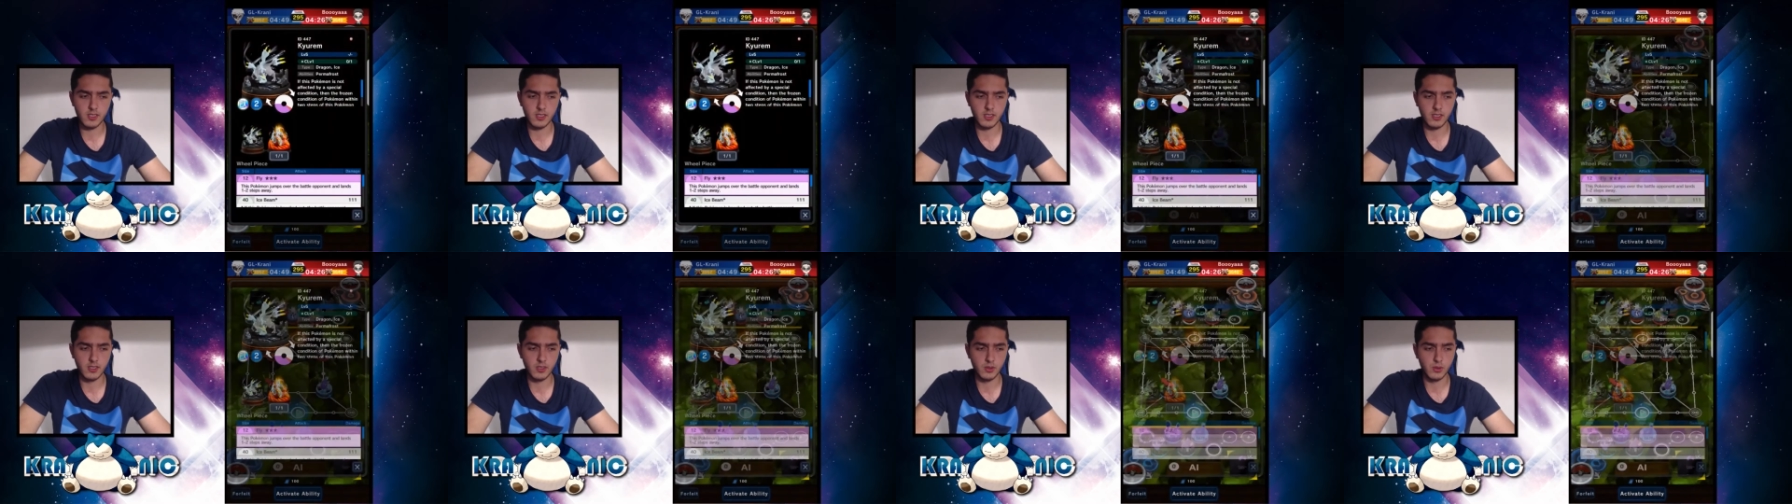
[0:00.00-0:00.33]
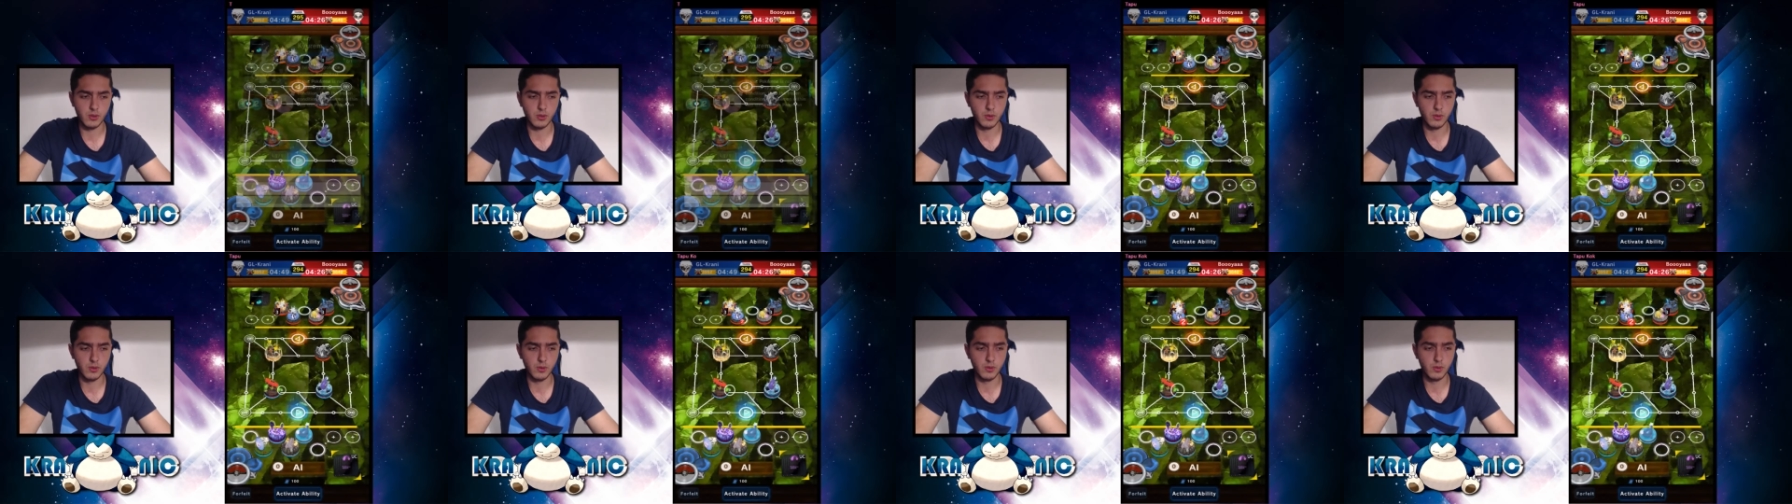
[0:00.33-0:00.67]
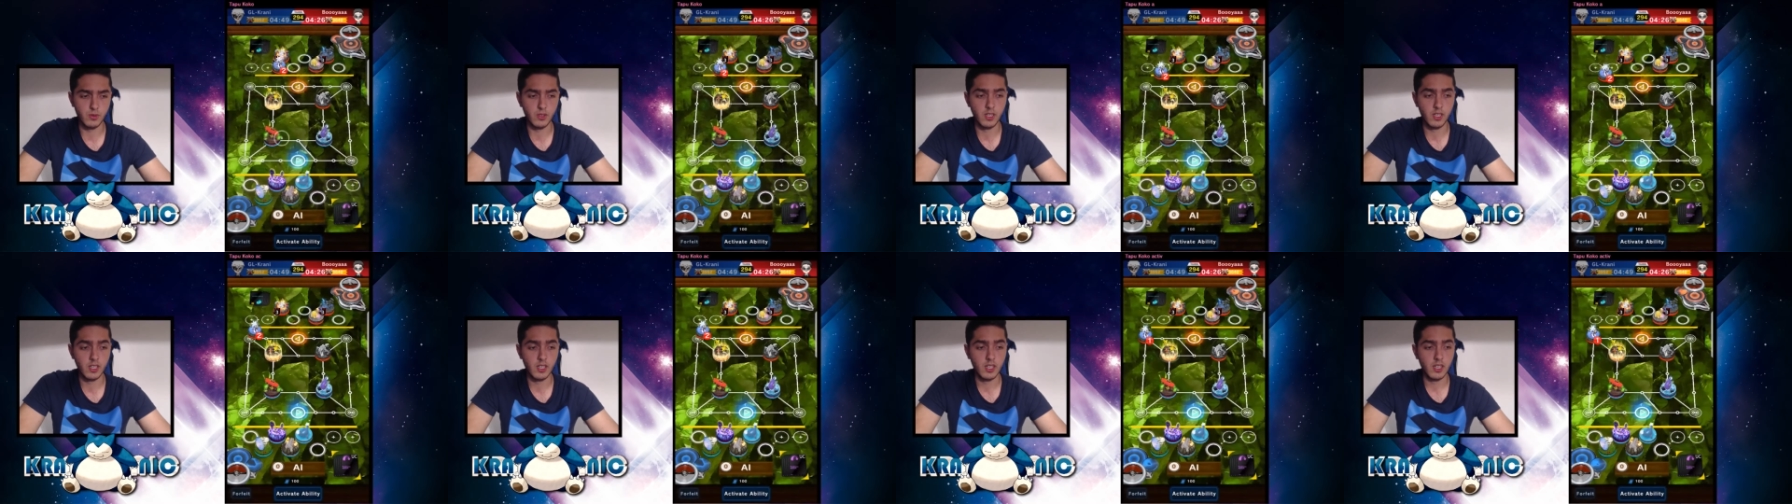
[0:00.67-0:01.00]
into
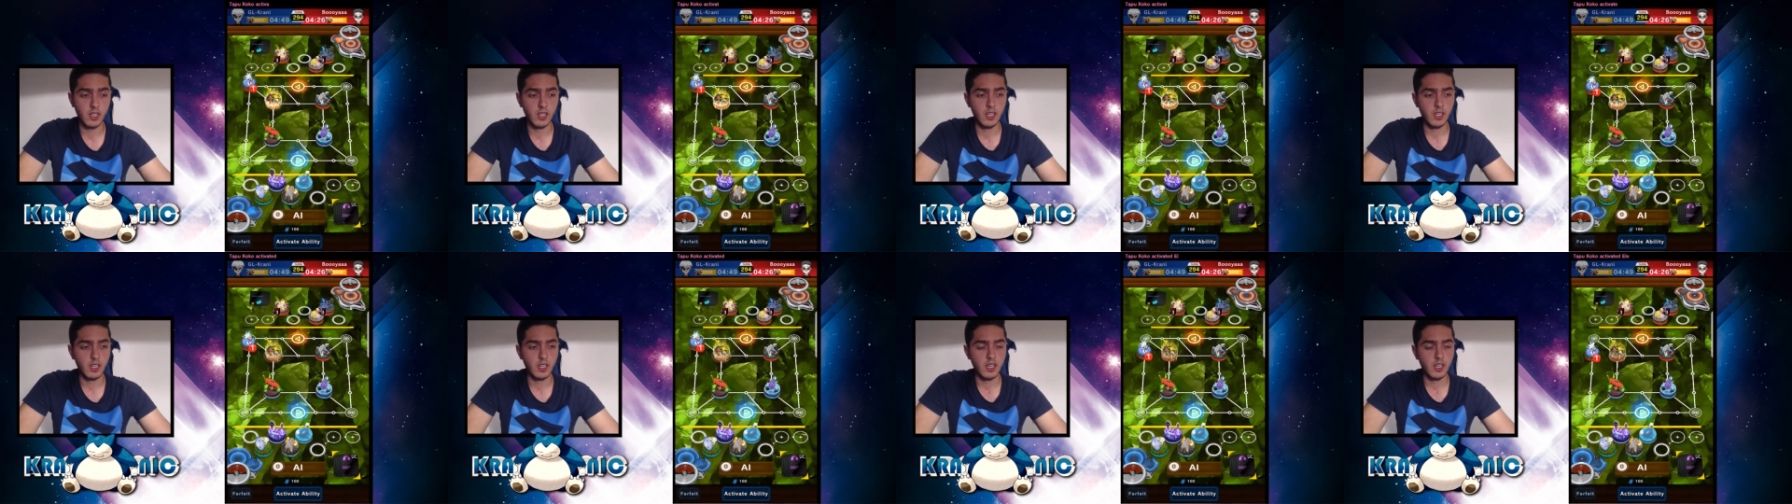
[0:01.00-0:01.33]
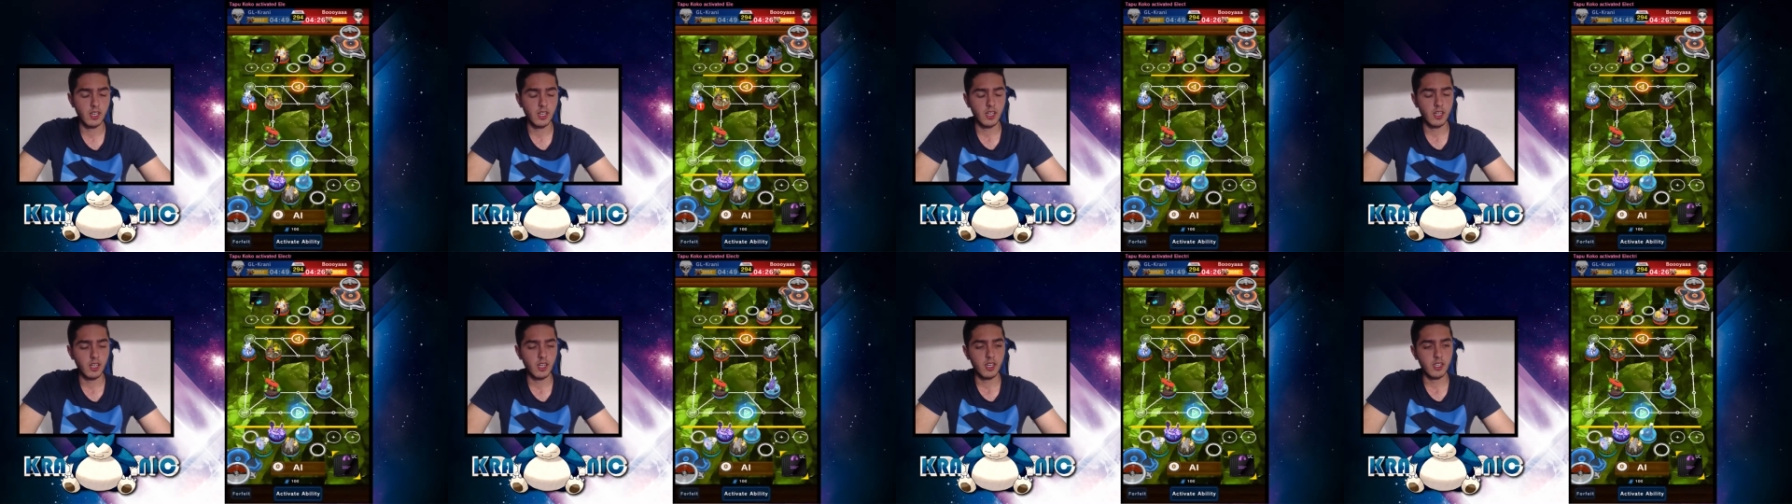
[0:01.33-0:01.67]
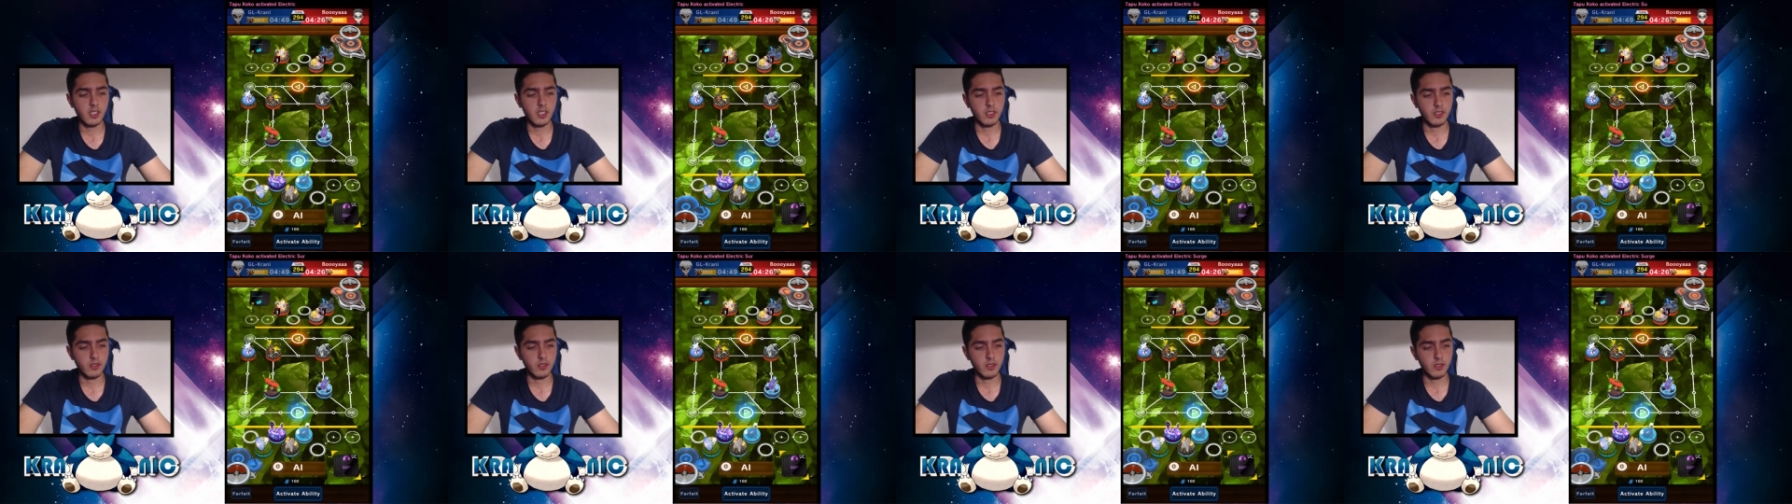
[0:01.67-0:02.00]

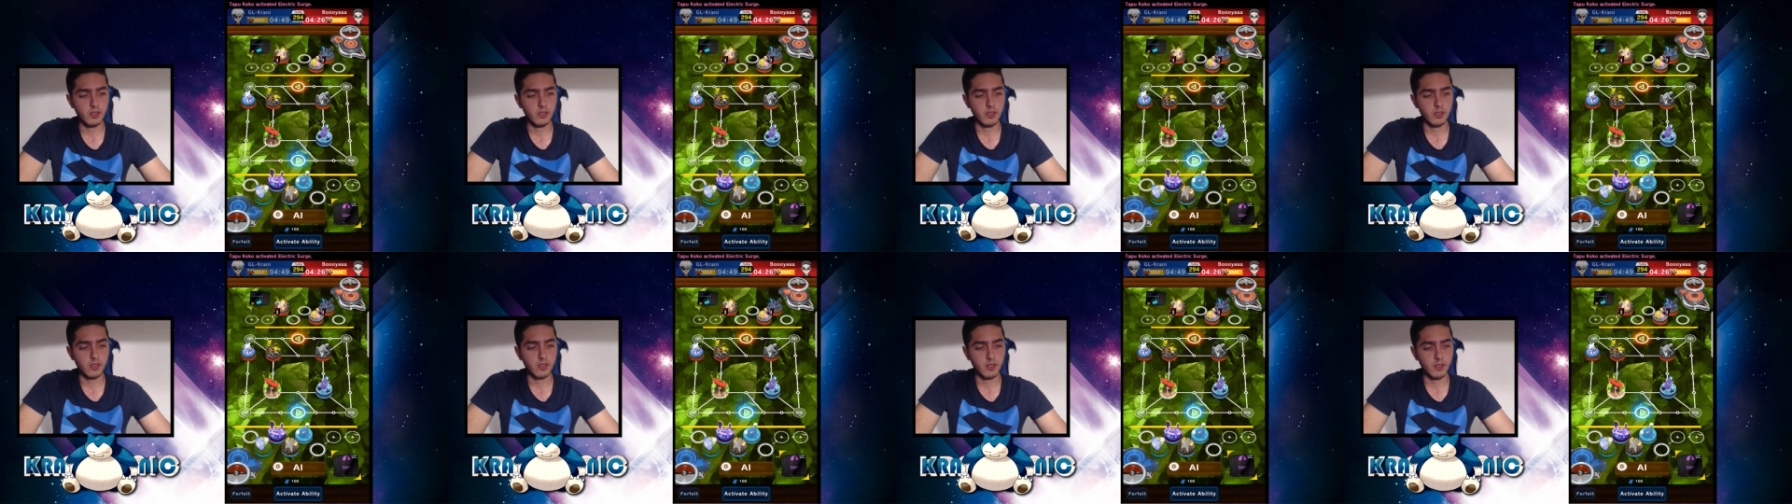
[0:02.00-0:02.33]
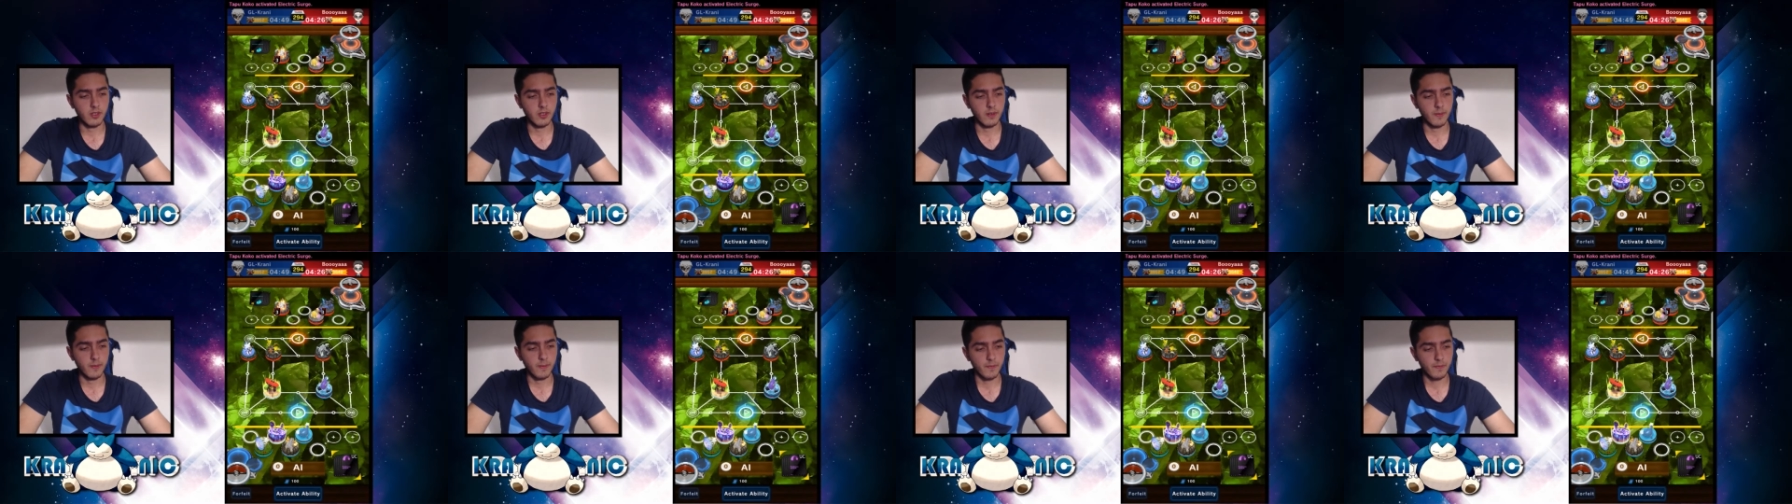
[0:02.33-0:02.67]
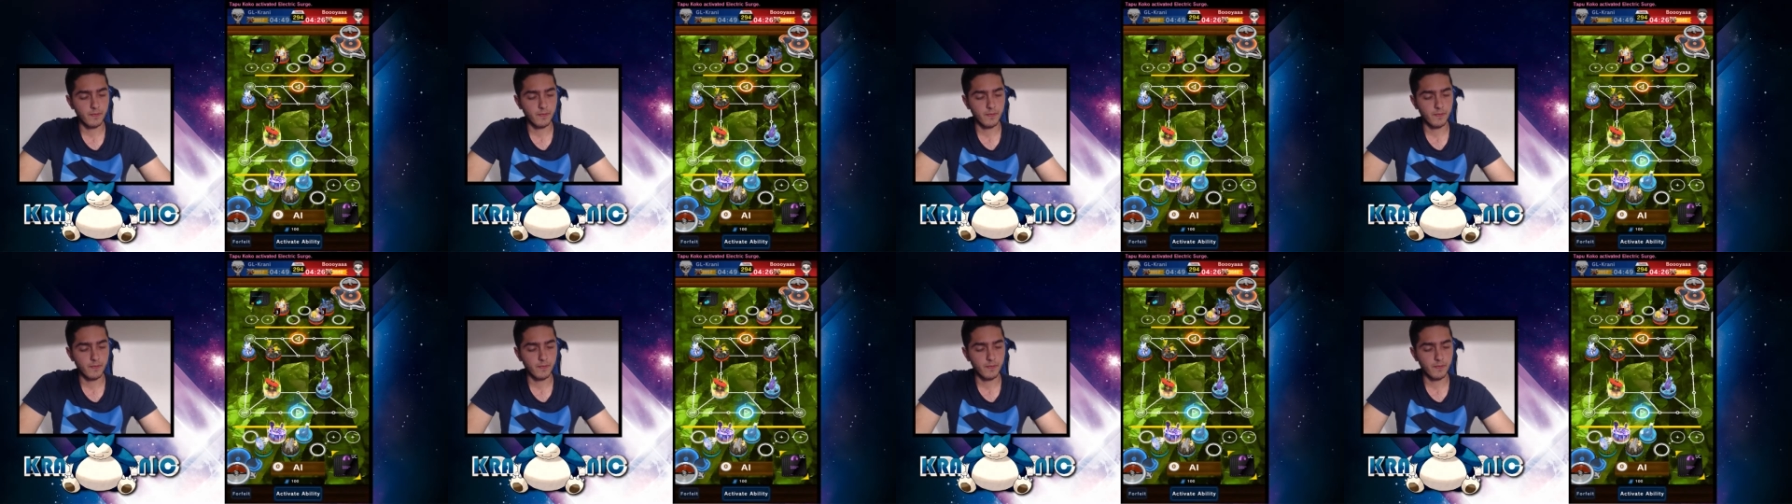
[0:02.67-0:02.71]
the